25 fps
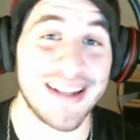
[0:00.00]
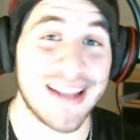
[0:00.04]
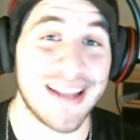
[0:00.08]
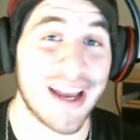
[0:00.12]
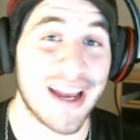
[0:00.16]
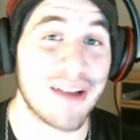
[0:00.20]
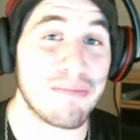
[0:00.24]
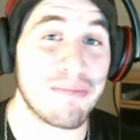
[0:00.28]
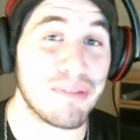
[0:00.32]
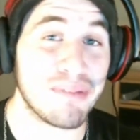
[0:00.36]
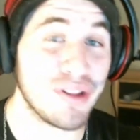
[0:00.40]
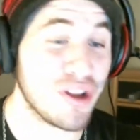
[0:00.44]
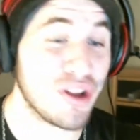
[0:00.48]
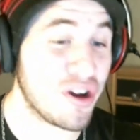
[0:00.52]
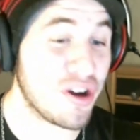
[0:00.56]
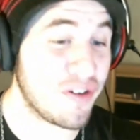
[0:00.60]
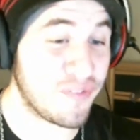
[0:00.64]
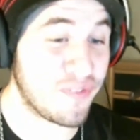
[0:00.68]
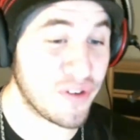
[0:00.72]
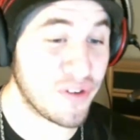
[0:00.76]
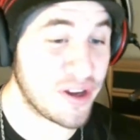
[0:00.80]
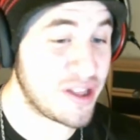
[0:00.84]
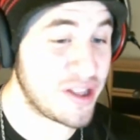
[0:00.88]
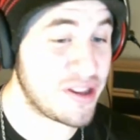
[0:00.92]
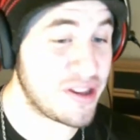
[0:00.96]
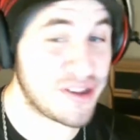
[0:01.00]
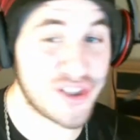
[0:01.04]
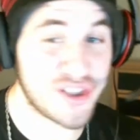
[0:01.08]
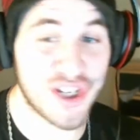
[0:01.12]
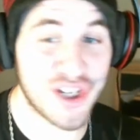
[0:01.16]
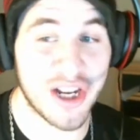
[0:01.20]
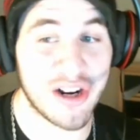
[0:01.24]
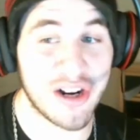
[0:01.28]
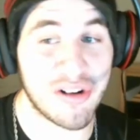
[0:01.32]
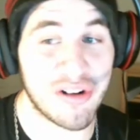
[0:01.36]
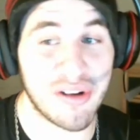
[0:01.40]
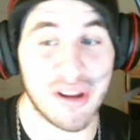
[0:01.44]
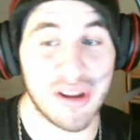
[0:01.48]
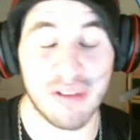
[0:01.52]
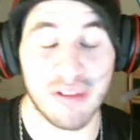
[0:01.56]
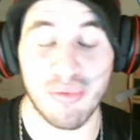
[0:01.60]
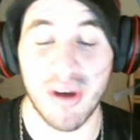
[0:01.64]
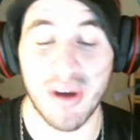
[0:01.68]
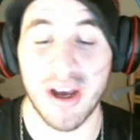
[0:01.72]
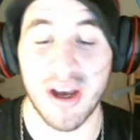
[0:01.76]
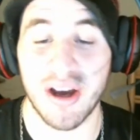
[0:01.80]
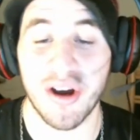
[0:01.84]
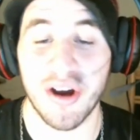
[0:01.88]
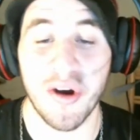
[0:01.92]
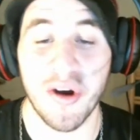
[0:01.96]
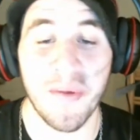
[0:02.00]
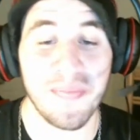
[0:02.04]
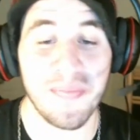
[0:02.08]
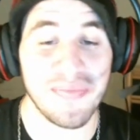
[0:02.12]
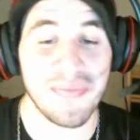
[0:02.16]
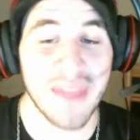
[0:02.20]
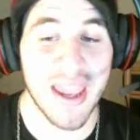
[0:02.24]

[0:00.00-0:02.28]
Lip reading: down below for his channel as well.